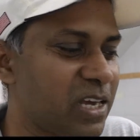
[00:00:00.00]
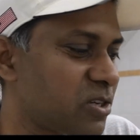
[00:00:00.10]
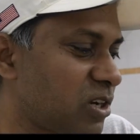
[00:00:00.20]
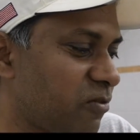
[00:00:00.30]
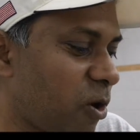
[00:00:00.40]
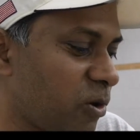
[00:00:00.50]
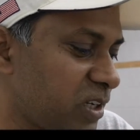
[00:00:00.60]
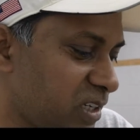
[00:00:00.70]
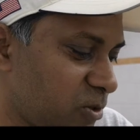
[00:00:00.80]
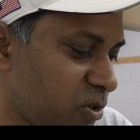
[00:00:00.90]
So I've
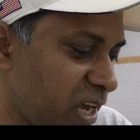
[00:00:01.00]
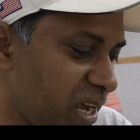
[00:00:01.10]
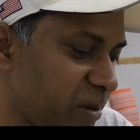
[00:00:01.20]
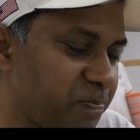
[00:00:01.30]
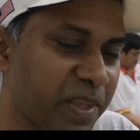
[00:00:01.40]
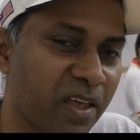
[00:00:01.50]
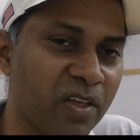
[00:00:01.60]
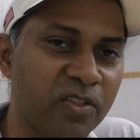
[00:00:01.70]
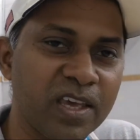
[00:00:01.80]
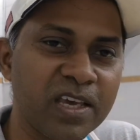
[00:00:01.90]
ordered today
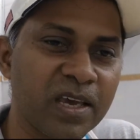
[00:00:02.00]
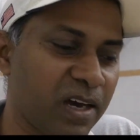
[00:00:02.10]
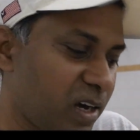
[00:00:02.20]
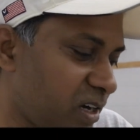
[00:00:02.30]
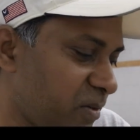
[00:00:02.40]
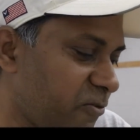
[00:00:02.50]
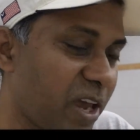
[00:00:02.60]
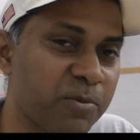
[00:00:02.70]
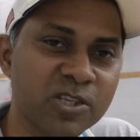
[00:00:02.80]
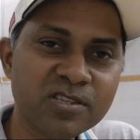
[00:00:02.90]
the
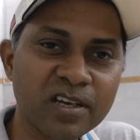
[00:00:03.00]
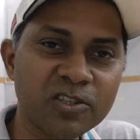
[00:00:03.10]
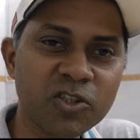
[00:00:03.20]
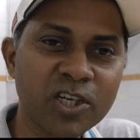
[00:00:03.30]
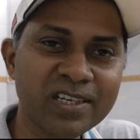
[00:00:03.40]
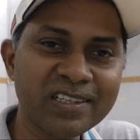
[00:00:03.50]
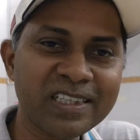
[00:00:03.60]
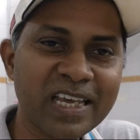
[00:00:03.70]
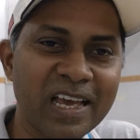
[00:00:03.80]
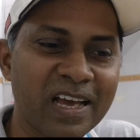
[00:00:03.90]
famous chicken
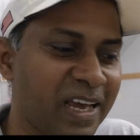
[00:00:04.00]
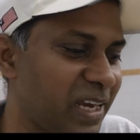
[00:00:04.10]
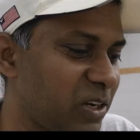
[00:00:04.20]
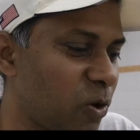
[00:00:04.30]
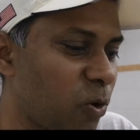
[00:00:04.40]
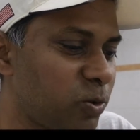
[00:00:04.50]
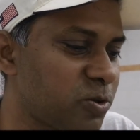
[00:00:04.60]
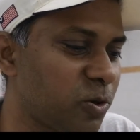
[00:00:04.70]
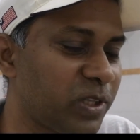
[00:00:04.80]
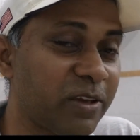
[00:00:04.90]
and
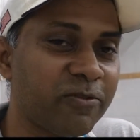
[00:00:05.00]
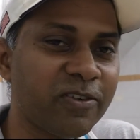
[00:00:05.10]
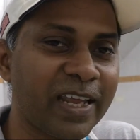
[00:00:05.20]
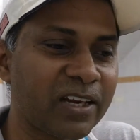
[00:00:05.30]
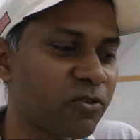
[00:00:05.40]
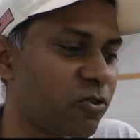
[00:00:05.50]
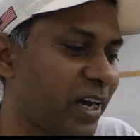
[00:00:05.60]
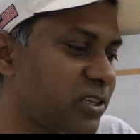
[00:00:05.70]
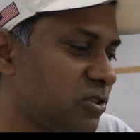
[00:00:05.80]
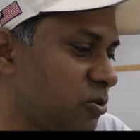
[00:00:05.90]
also the flat
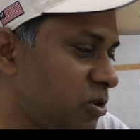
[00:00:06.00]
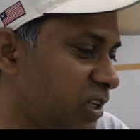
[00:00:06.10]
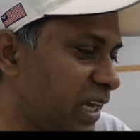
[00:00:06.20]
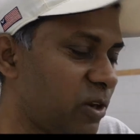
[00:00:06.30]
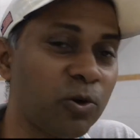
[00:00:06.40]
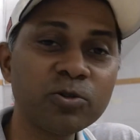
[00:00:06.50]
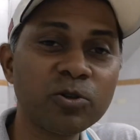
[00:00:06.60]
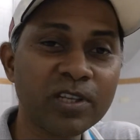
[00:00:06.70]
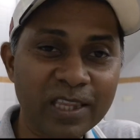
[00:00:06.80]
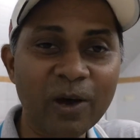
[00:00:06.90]
rice noodle and
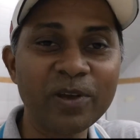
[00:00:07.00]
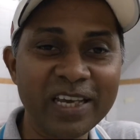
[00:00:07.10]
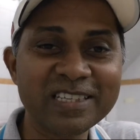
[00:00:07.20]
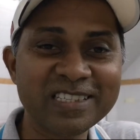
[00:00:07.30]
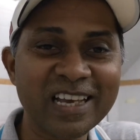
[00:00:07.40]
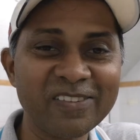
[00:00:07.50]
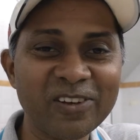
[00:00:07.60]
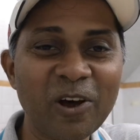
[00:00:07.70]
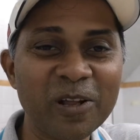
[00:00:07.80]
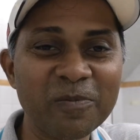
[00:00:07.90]
also the tauge itself,
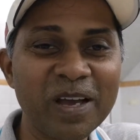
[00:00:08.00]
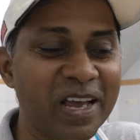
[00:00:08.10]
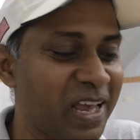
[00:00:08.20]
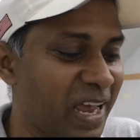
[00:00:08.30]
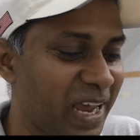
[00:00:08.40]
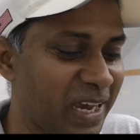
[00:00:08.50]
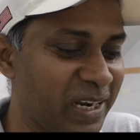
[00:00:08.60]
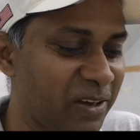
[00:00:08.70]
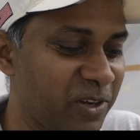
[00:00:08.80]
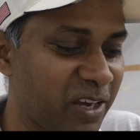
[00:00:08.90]

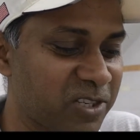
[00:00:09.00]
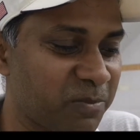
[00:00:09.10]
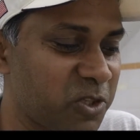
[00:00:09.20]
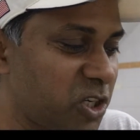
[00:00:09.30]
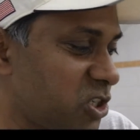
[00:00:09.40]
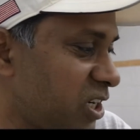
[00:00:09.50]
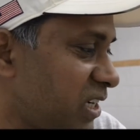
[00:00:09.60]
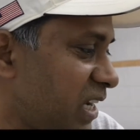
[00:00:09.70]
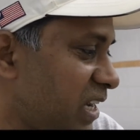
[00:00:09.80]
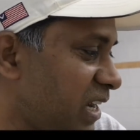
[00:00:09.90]
and we have some ginger,
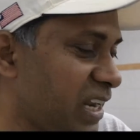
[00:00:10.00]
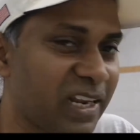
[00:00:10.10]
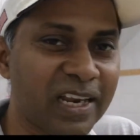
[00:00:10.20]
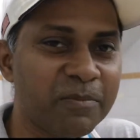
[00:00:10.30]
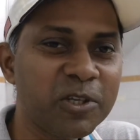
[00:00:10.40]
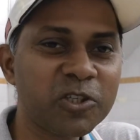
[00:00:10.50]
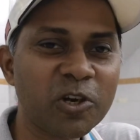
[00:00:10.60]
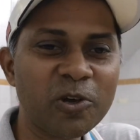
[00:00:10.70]
and let me show